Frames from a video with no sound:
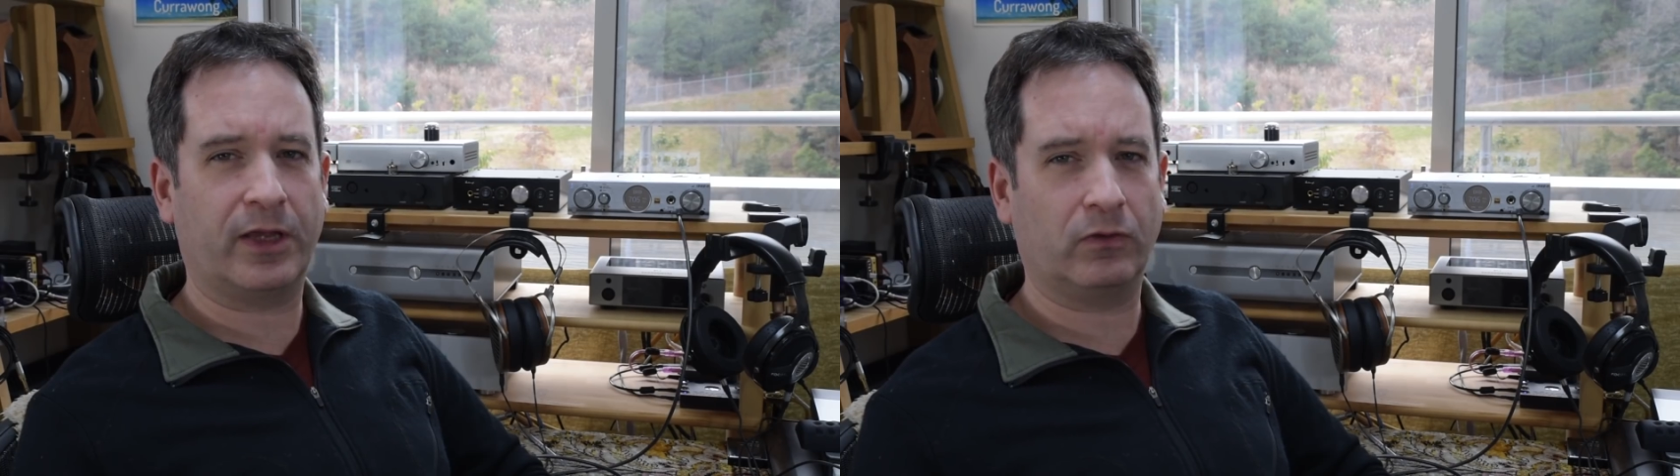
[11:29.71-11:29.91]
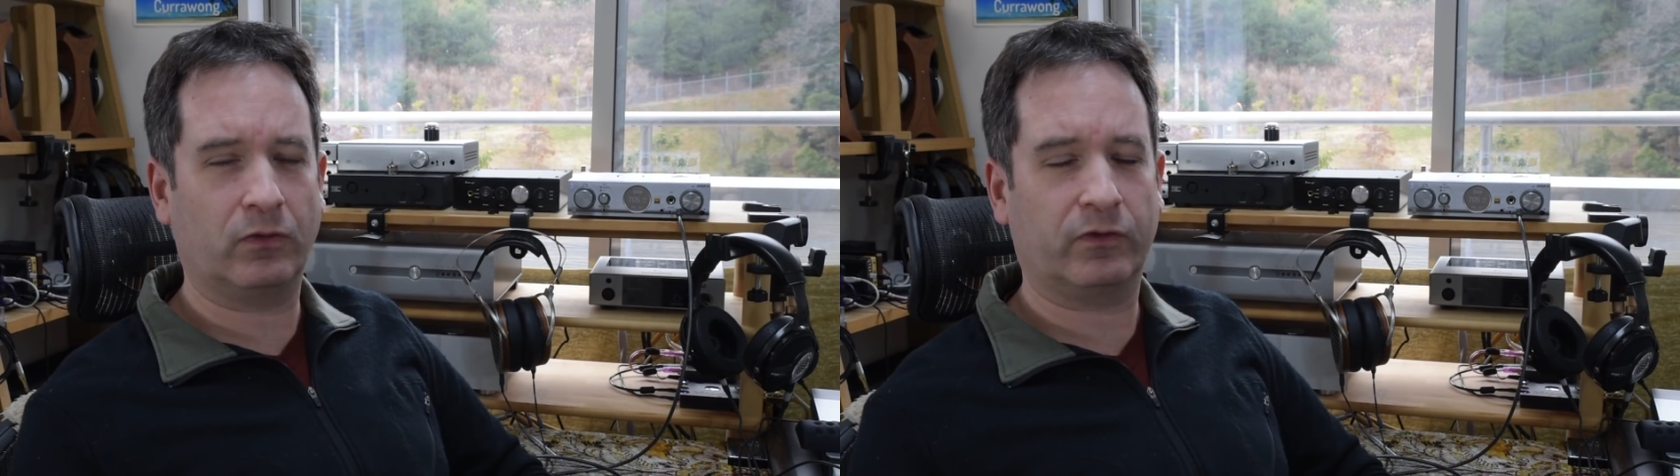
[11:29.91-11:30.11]

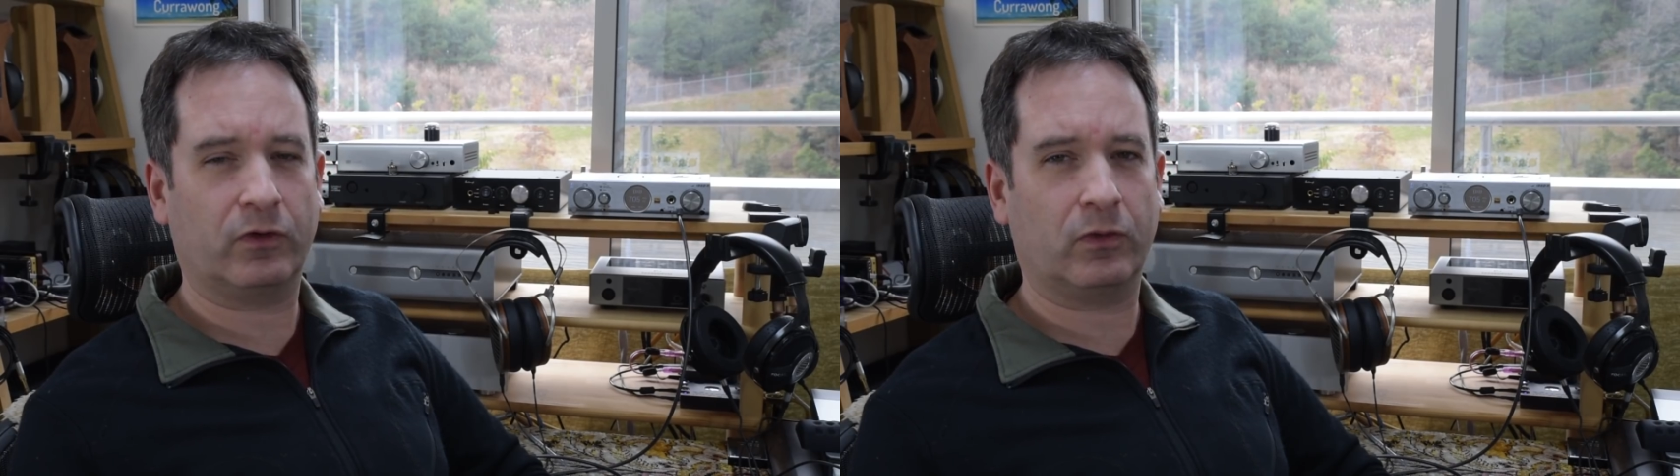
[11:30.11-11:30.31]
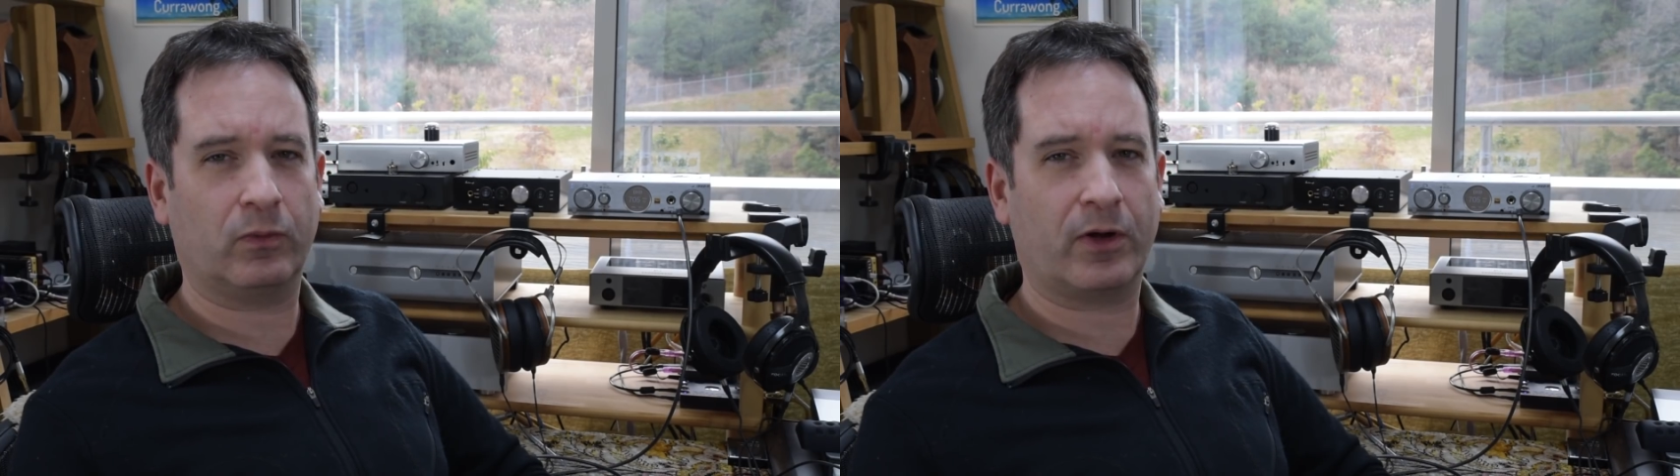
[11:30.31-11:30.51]

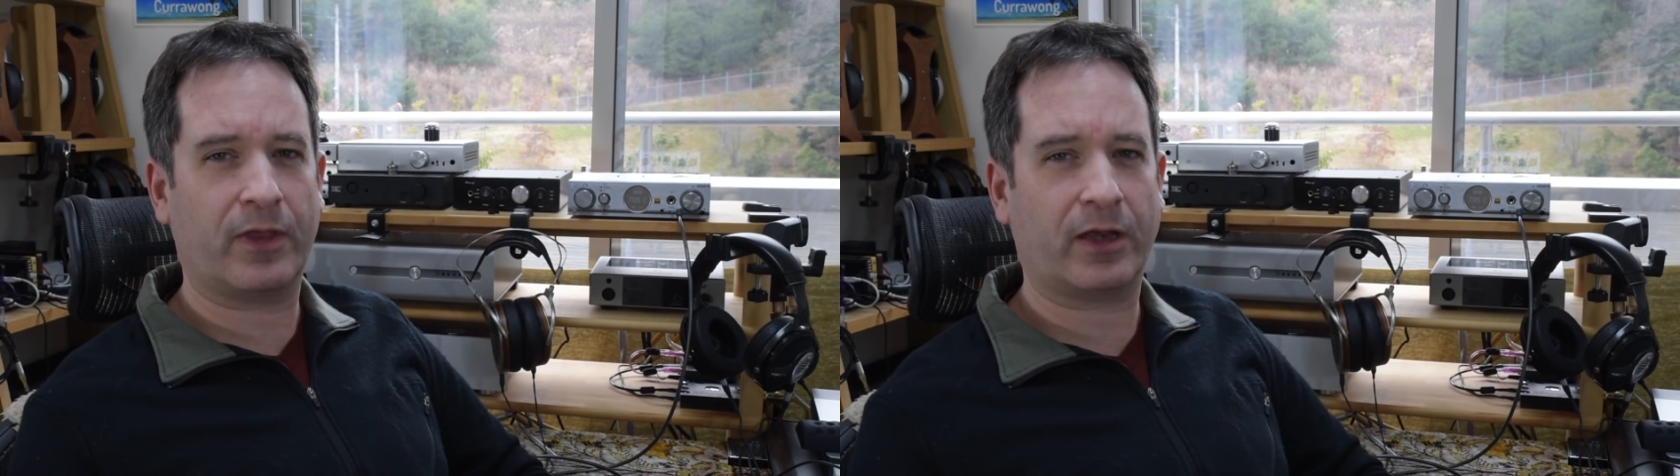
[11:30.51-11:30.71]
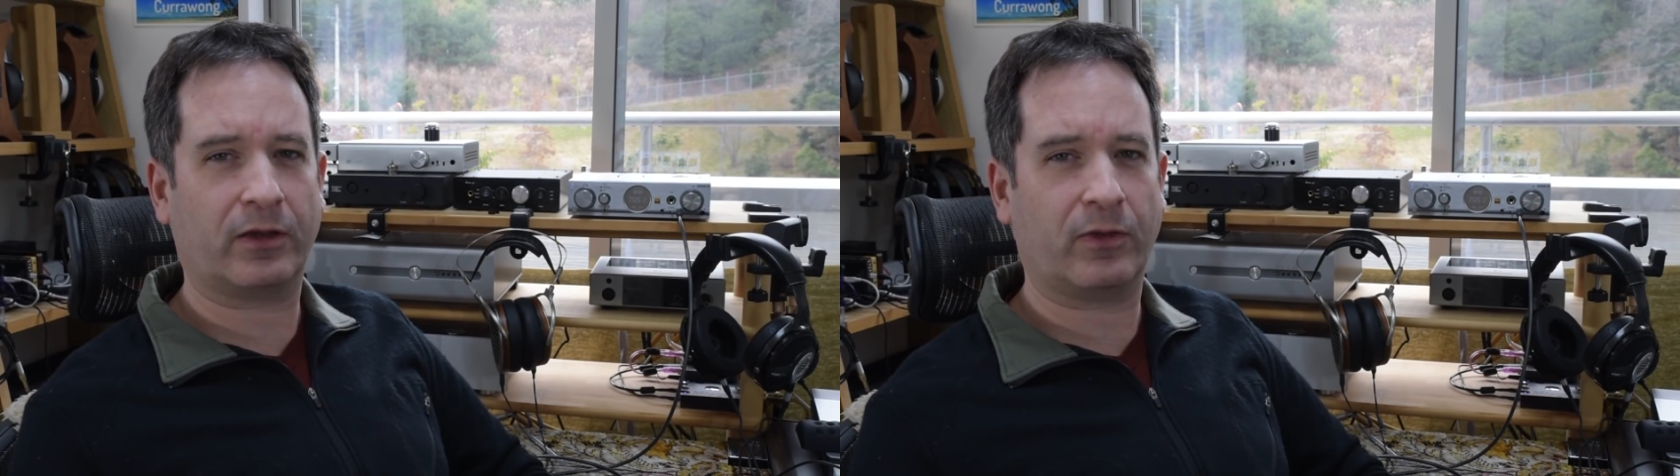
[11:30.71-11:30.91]
Yggdrasil, where
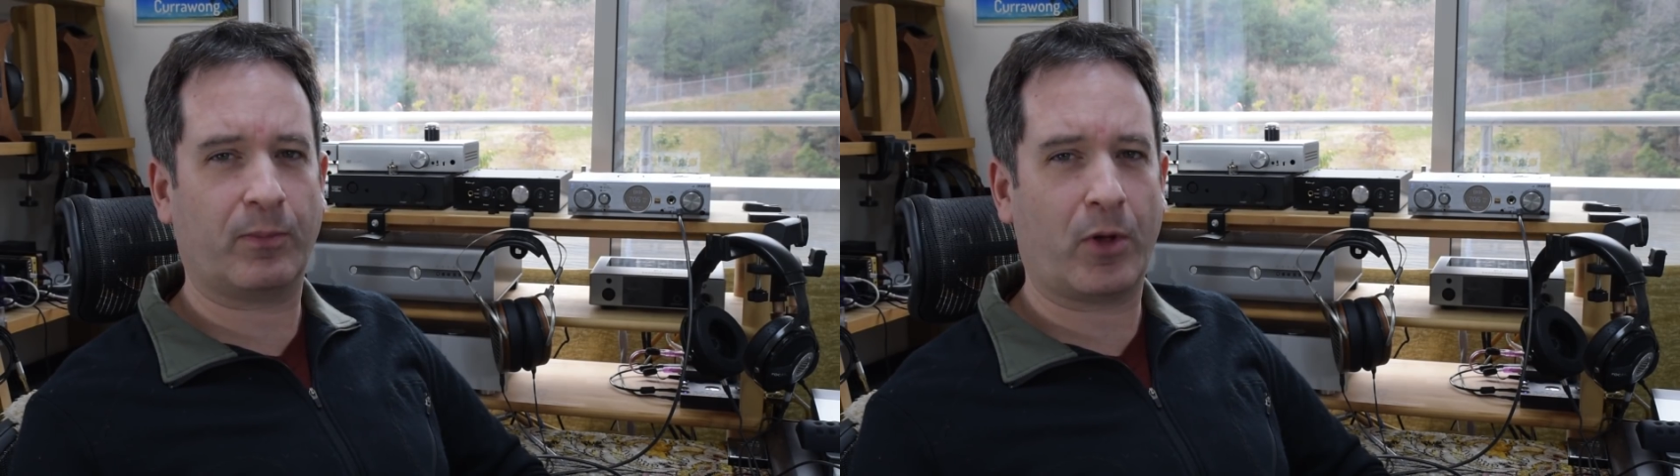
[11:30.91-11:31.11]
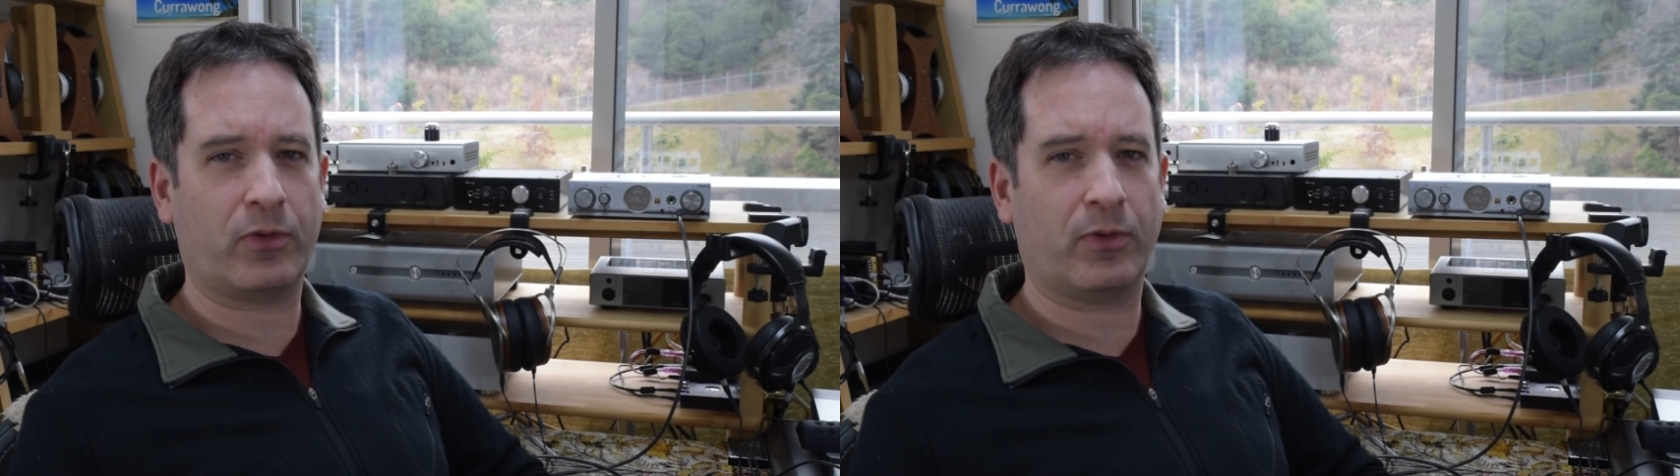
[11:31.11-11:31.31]

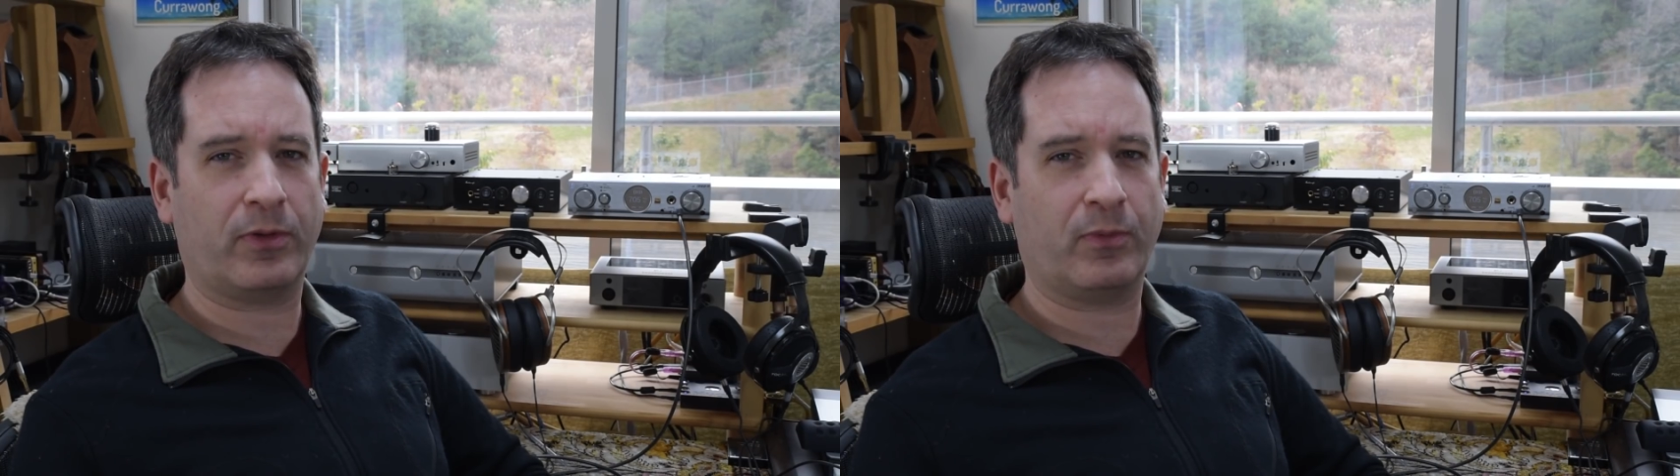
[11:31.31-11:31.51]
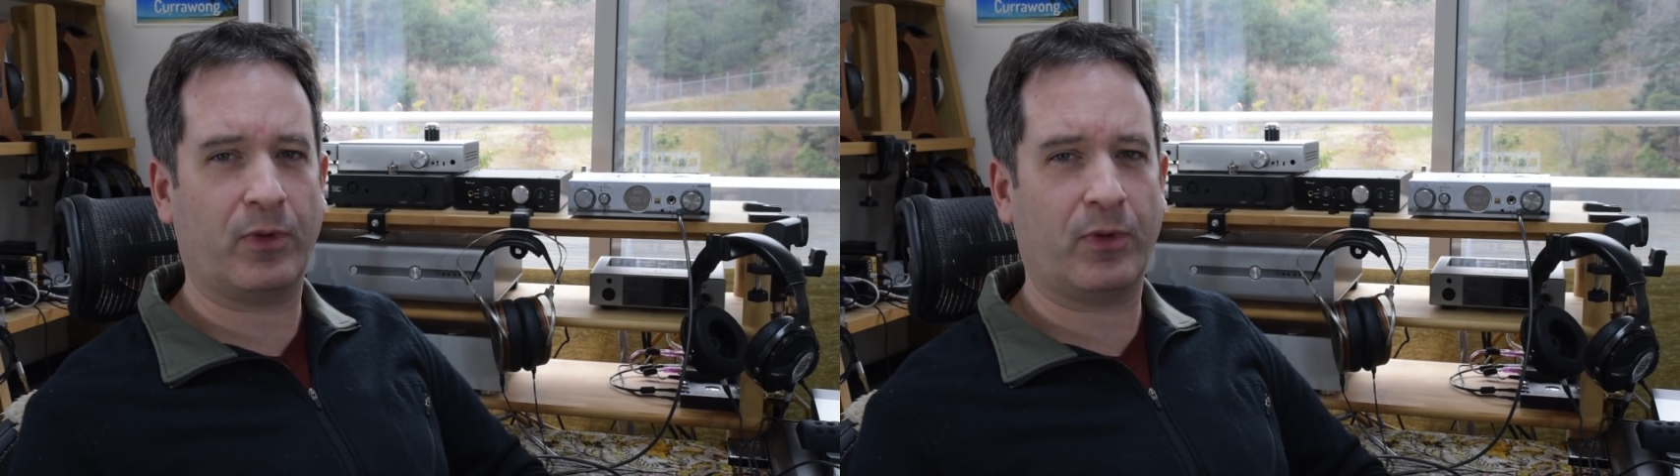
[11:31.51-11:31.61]
that both of,